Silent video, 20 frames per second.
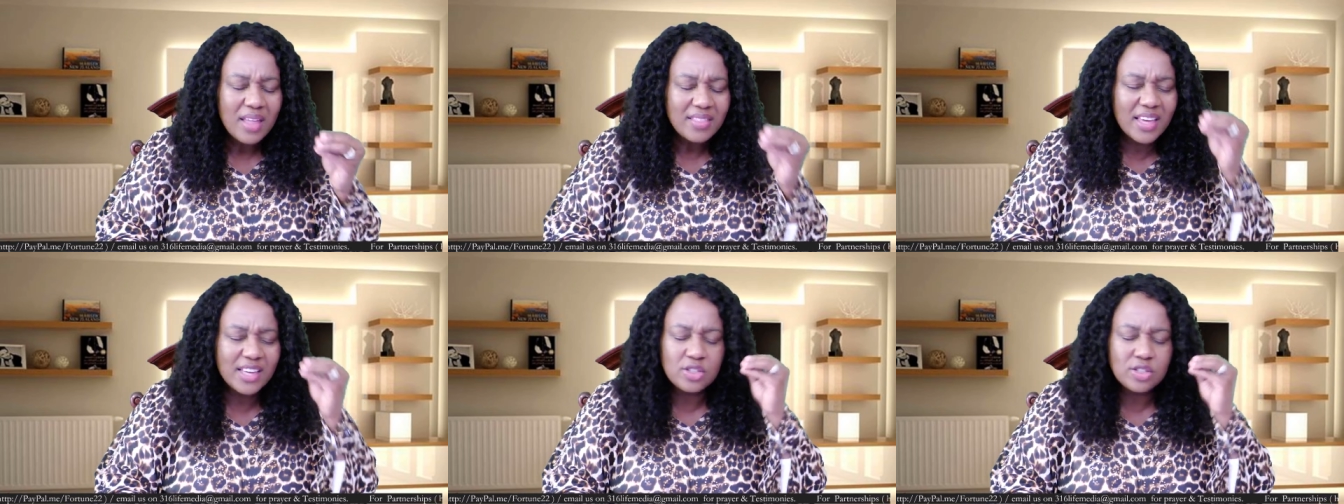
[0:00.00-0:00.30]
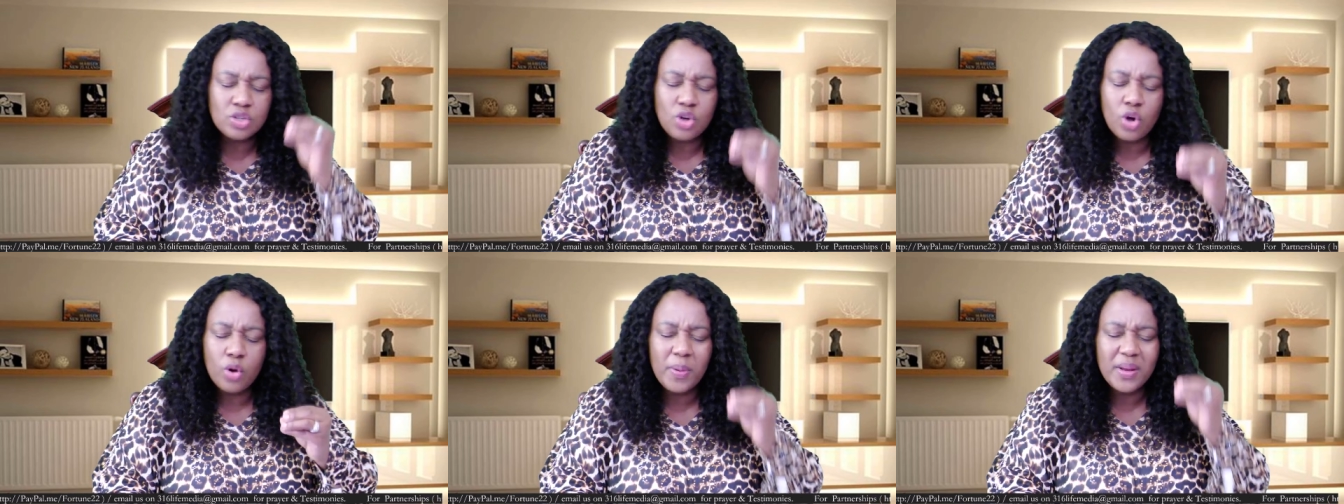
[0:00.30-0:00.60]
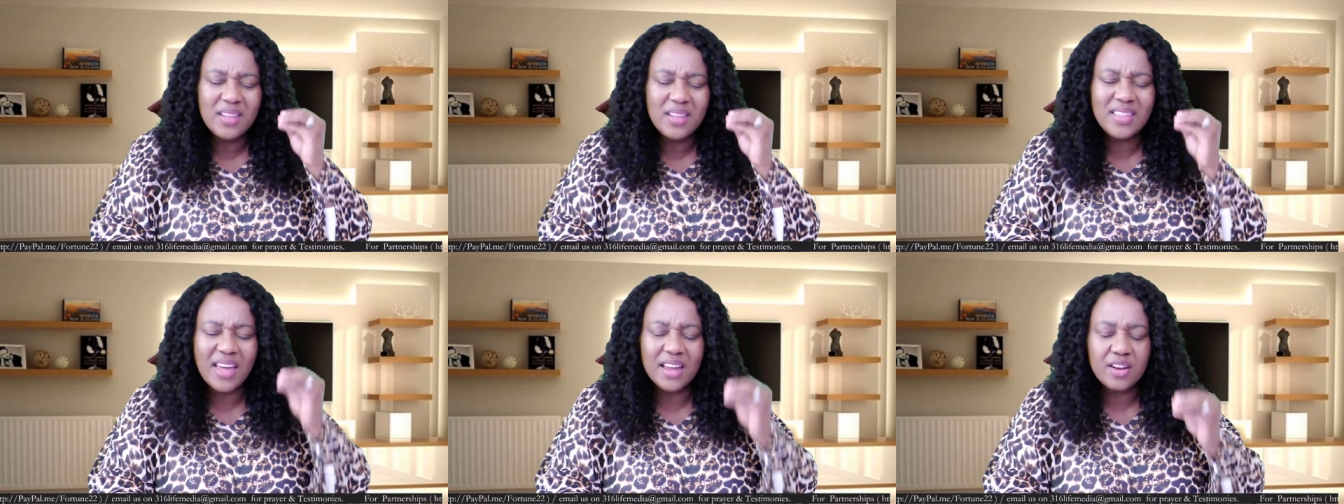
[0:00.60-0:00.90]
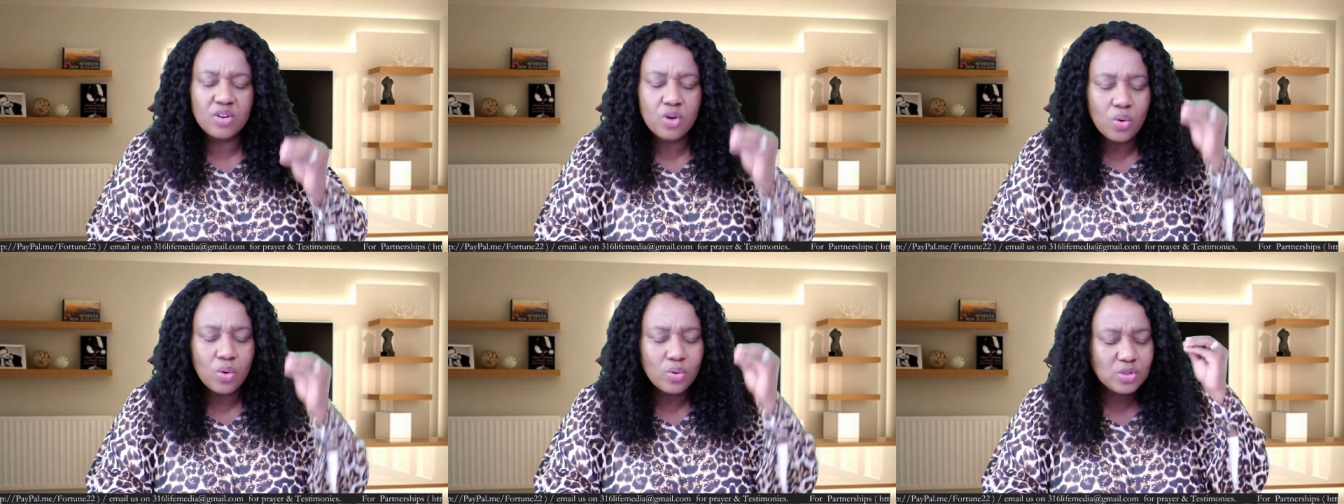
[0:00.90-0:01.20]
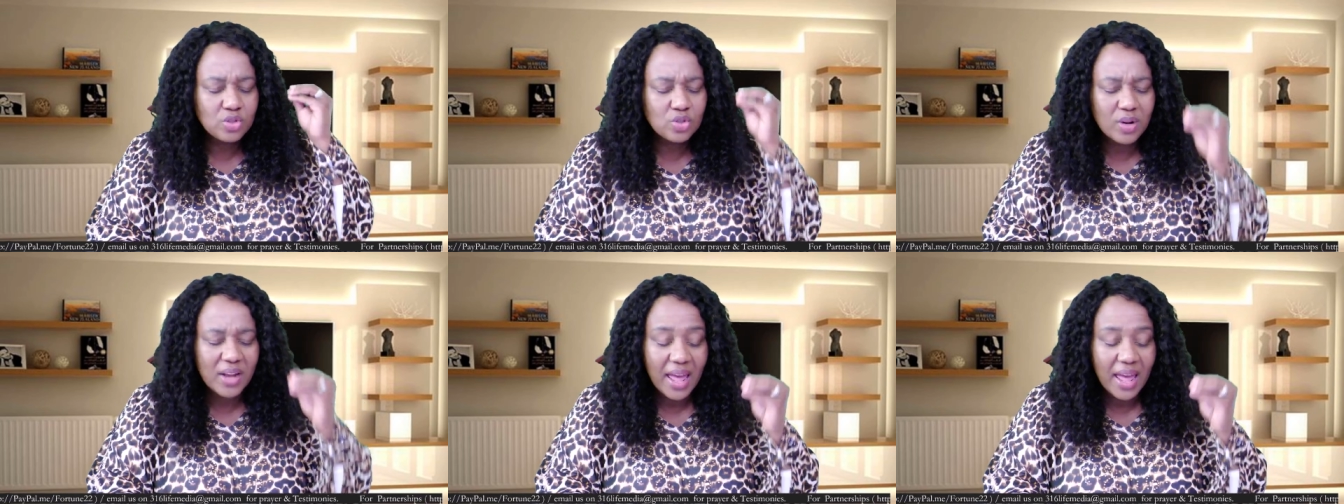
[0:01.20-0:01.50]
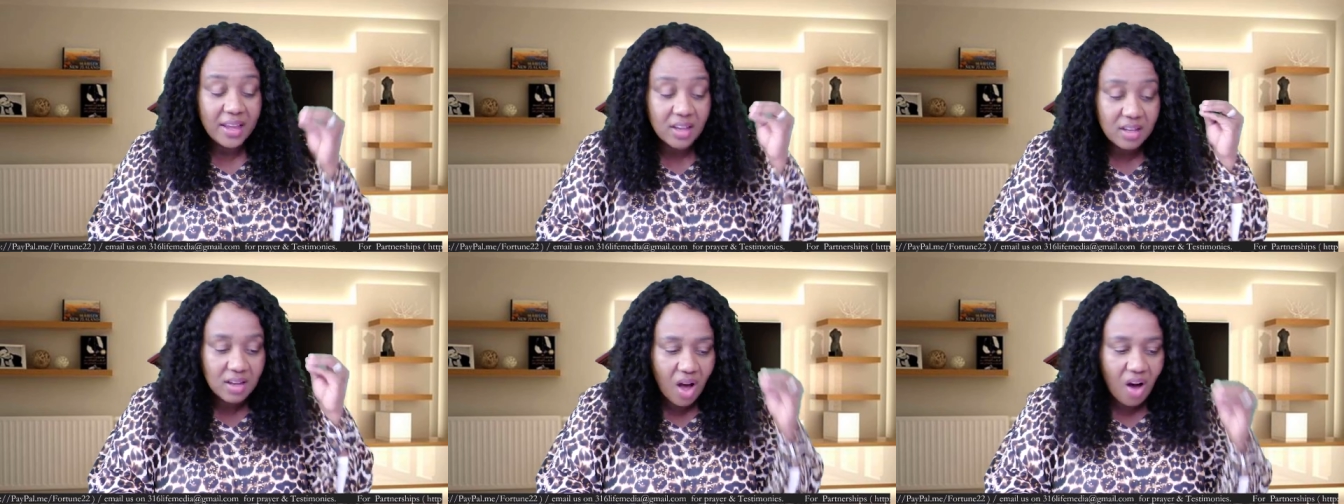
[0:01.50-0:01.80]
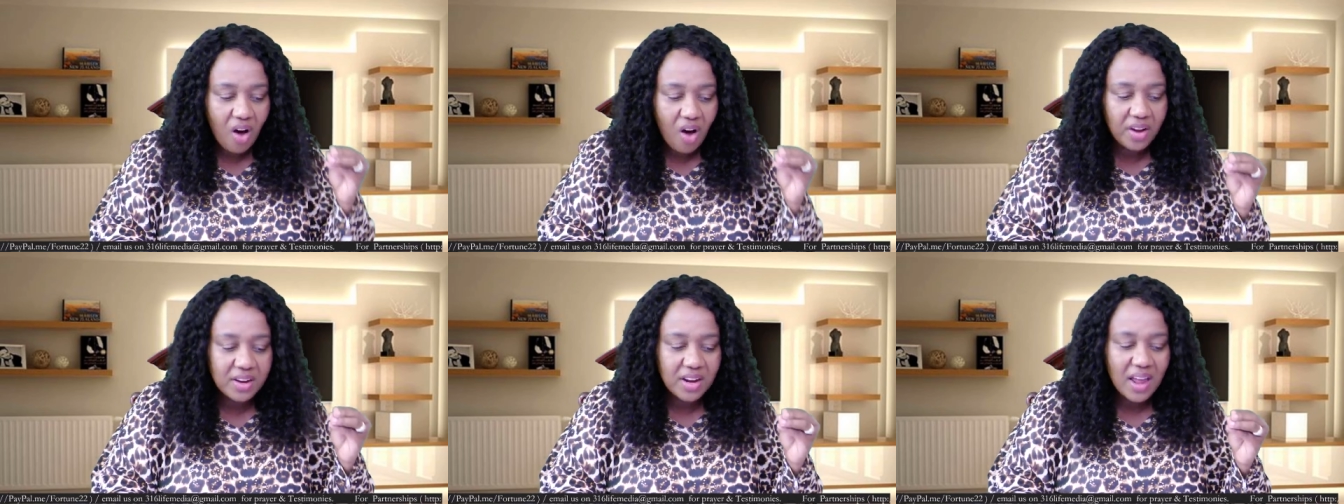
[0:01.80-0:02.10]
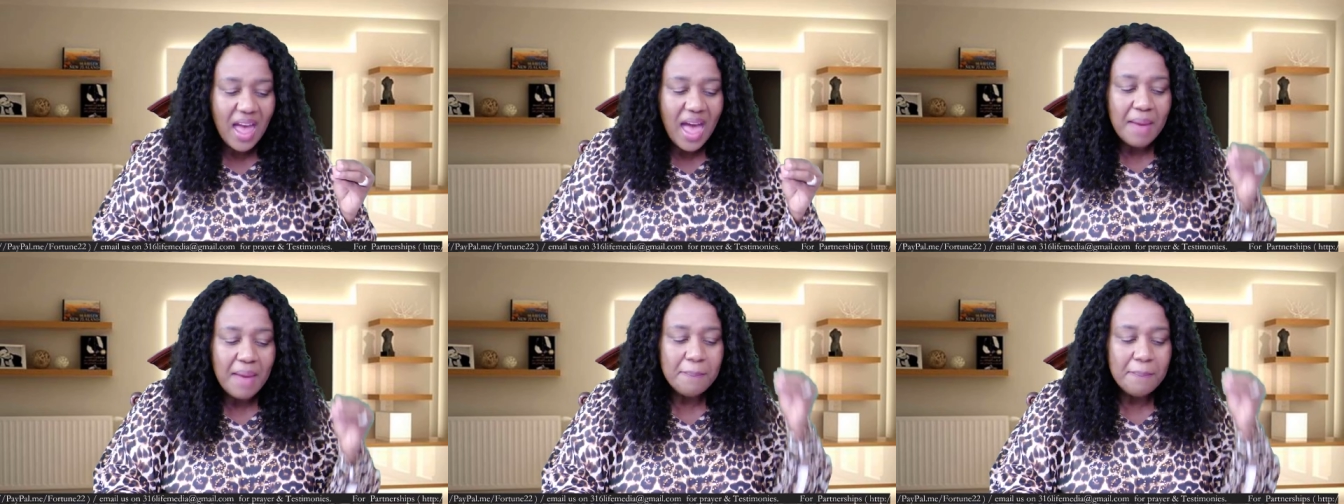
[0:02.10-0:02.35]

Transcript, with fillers: There's nobody that knows you like God.